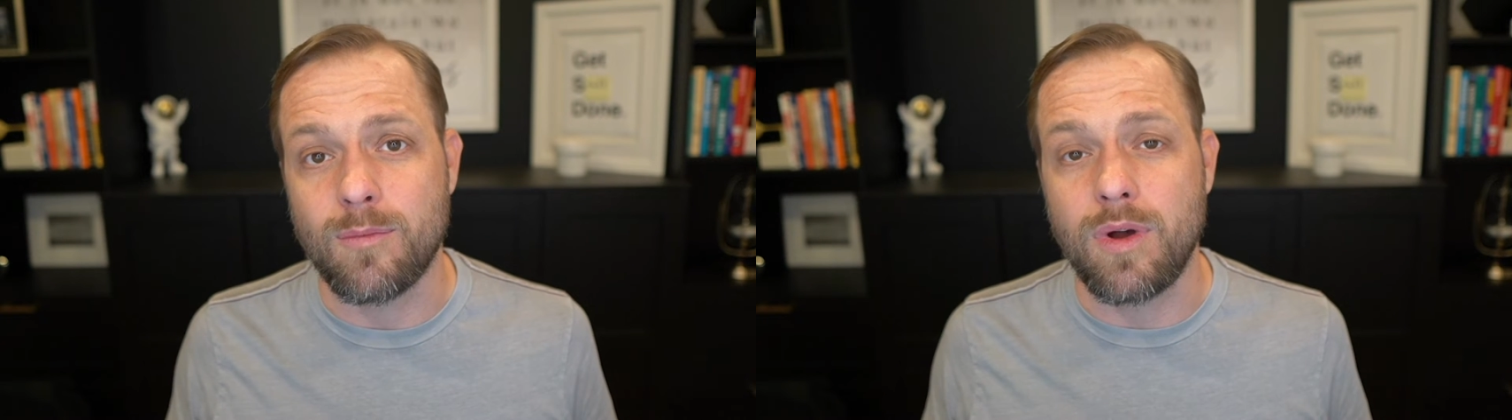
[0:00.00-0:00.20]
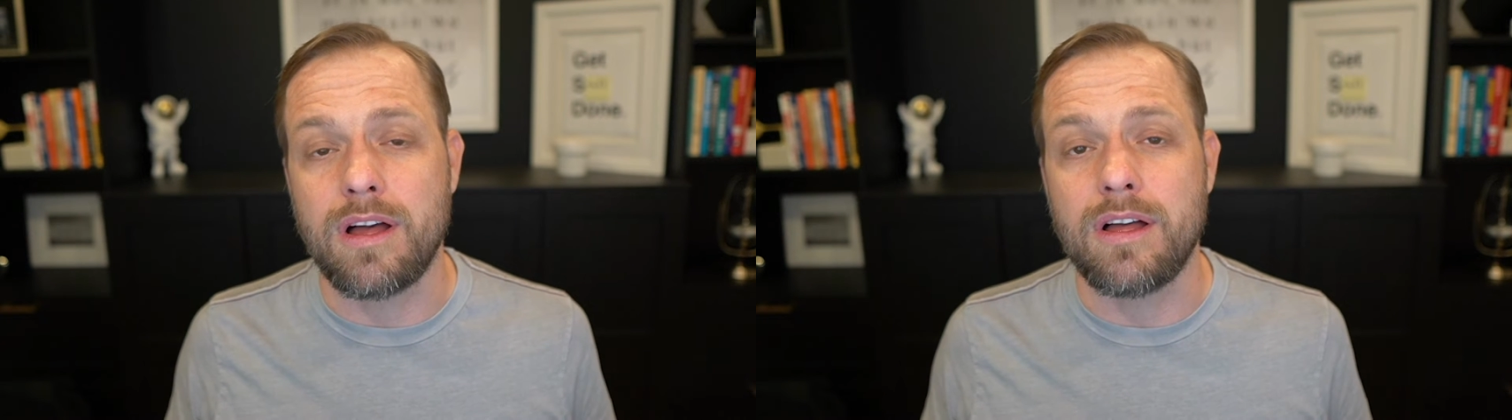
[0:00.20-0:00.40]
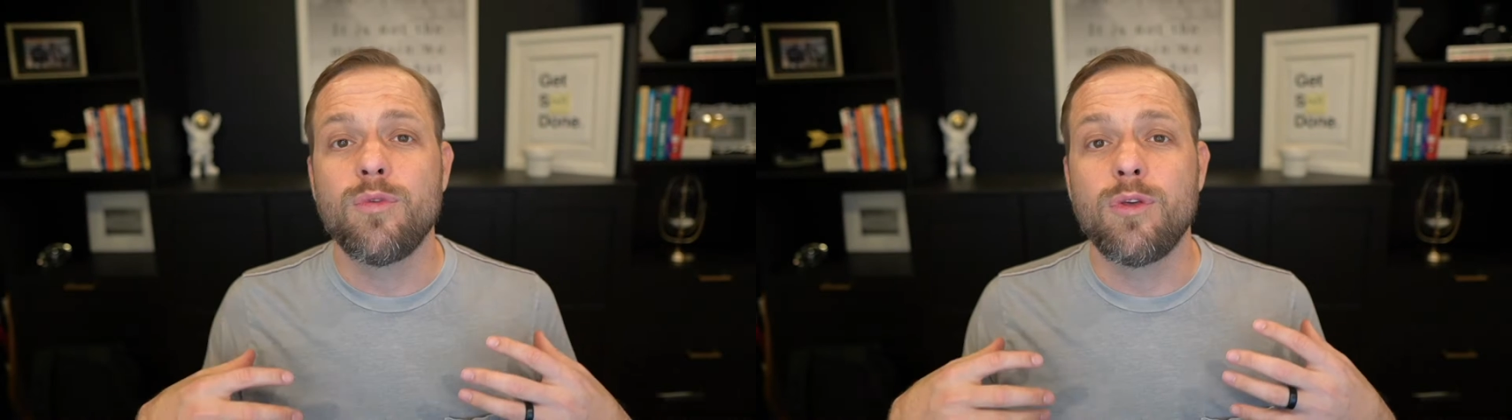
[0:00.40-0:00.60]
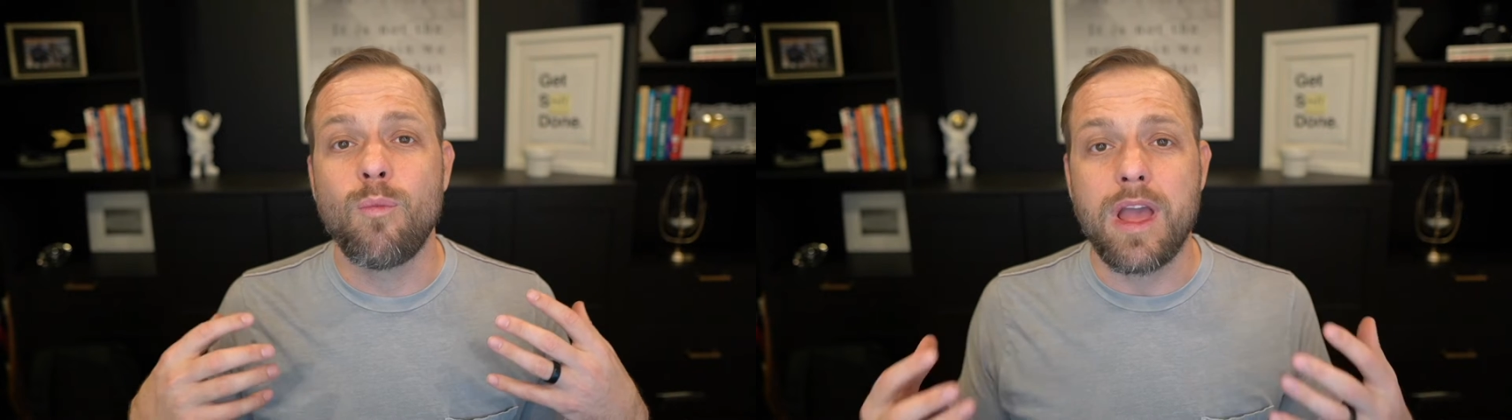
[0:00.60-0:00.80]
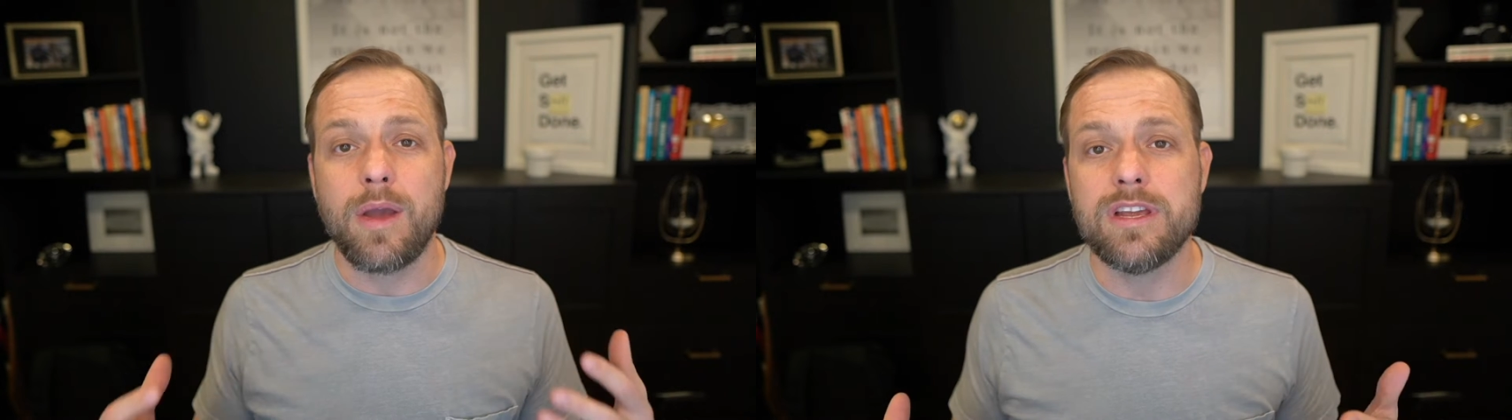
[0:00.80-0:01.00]
Well, the
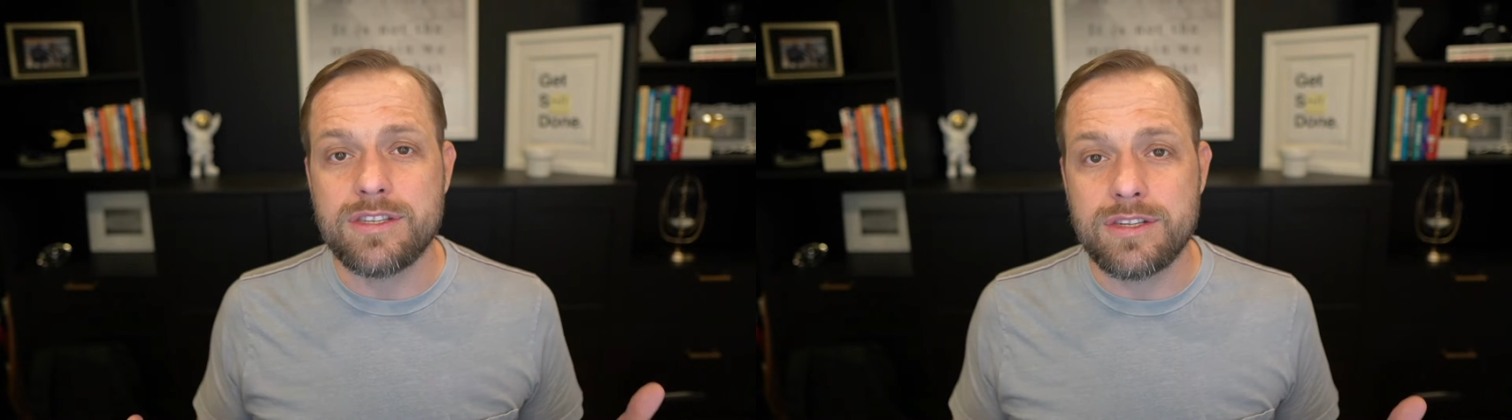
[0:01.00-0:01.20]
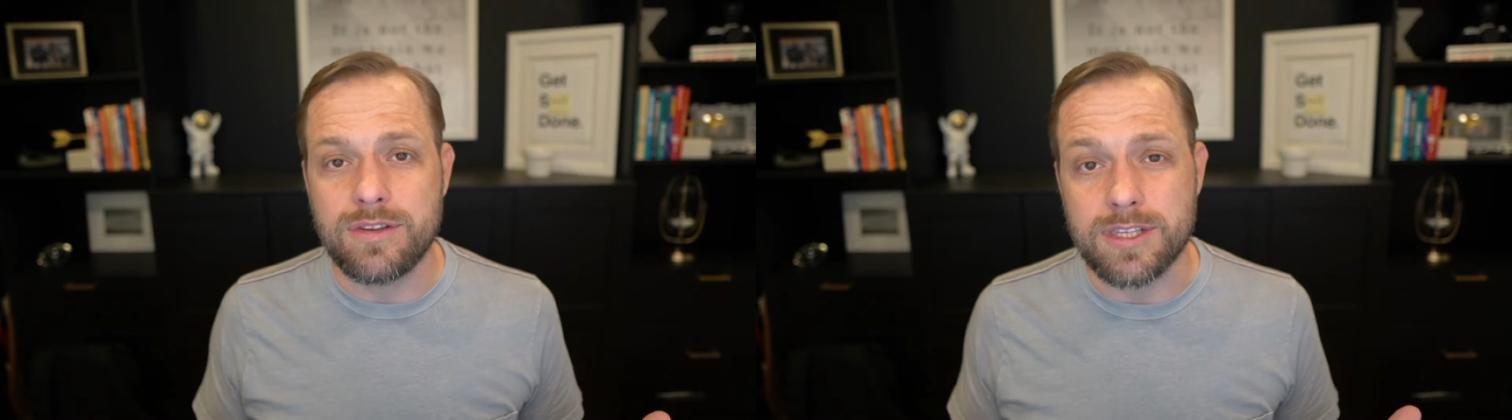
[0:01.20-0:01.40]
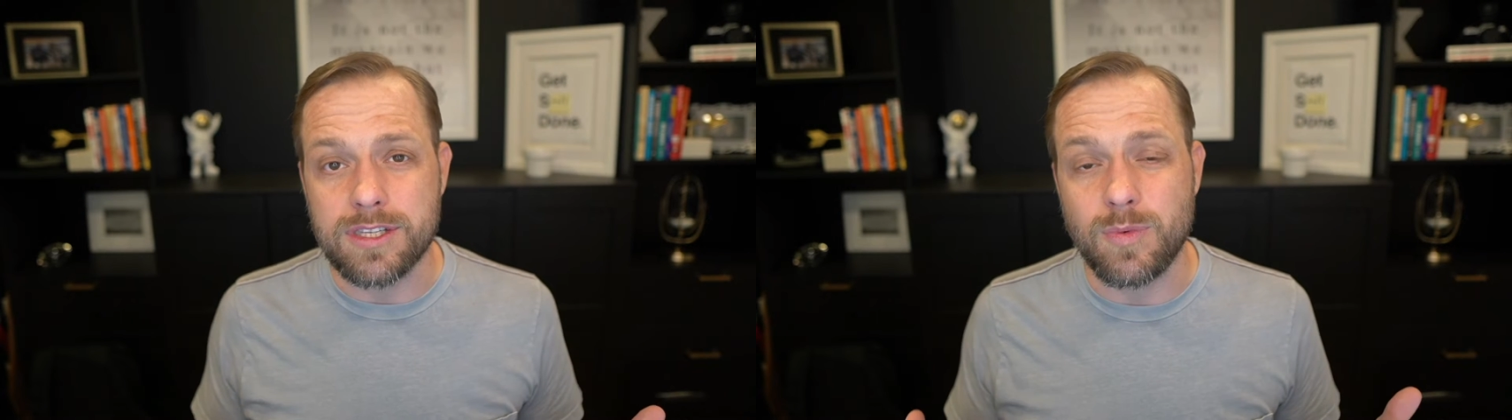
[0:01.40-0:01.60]
way we do this,